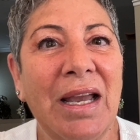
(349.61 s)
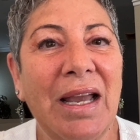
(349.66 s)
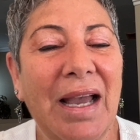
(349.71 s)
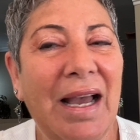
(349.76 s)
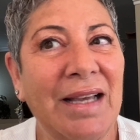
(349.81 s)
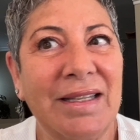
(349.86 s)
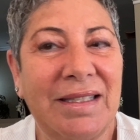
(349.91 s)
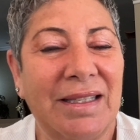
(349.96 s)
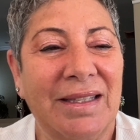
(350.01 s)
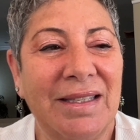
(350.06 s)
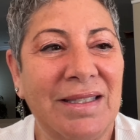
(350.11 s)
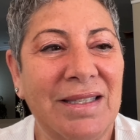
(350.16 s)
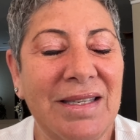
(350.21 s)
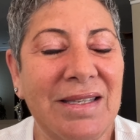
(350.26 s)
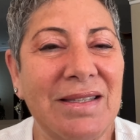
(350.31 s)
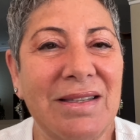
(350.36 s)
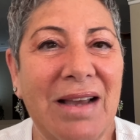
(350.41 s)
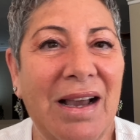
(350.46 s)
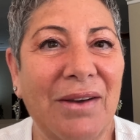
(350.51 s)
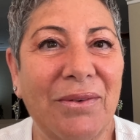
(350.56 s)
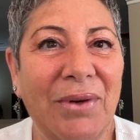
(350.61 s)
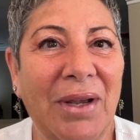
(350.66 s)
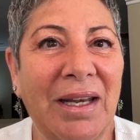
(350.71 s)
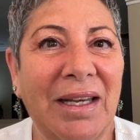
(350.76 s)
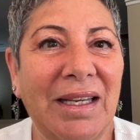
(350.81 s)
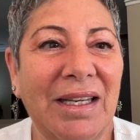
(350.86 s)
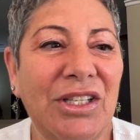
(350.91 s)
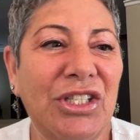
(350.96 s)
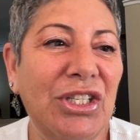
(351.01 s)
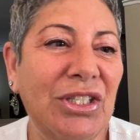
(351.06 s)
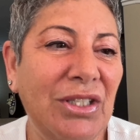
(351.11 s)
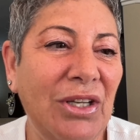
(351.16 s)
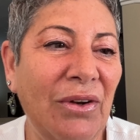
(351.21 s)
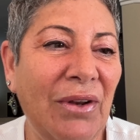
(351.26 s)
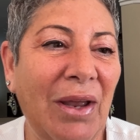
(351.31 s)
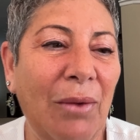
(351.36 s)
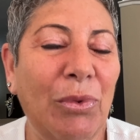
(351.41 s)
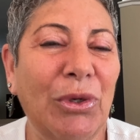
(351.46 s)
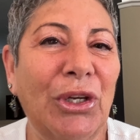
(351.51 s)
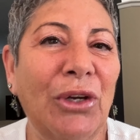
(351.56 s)
I said, this is not ready. She said,
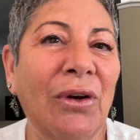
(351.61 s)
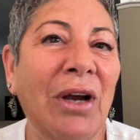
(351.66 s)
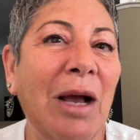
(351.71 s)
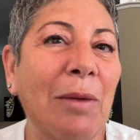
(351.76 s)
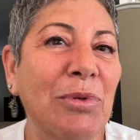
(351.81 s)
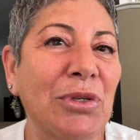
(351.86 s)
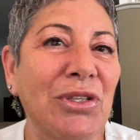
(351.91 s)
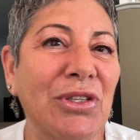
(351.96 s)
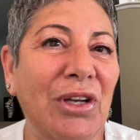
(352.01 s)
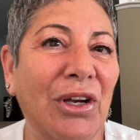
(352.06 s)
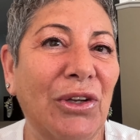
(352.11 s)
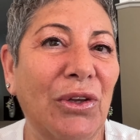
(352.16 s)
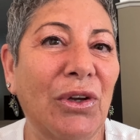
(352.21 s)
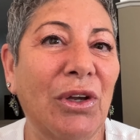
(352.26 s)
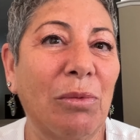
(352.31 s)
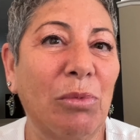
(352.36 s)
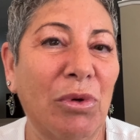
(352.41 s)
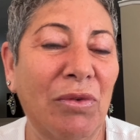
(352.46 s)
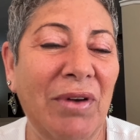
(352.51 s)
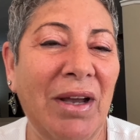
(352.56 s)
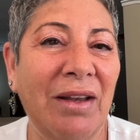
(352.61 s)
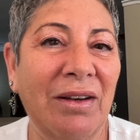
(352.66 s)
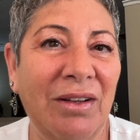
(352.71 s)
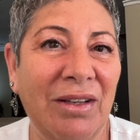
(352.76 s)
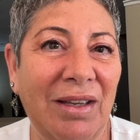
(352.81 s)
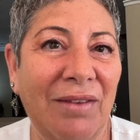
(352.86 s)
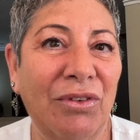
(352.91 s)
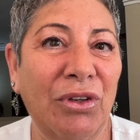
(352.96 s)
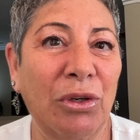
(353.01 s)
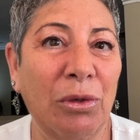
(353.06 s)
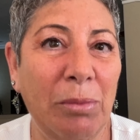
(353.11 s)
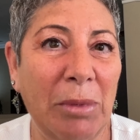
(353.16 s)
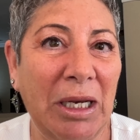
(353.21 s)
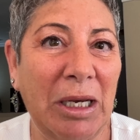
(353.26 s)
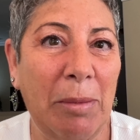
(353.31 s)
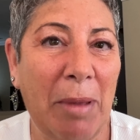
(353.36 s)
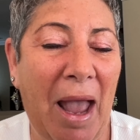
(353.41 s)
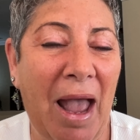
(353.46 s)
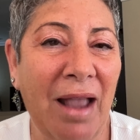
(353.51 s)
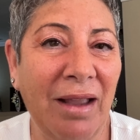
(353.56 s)
okay, well, your options are you can move out and I'll give you your money
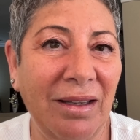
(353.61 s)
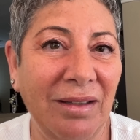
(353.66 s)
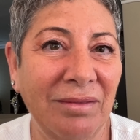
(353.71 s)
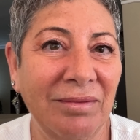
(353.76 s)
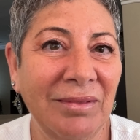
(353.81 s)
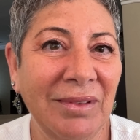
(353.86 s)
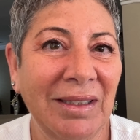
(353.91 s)
back